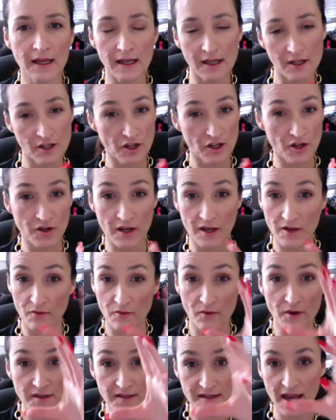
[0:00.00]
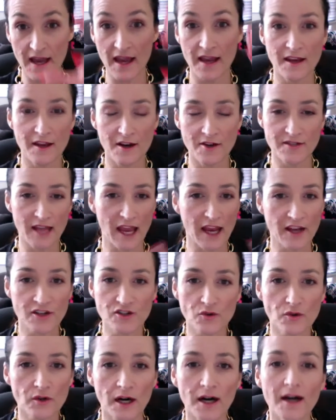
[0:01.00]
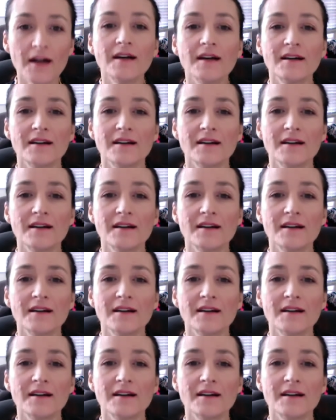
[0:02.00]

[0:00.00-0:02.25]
it will say, take a tour,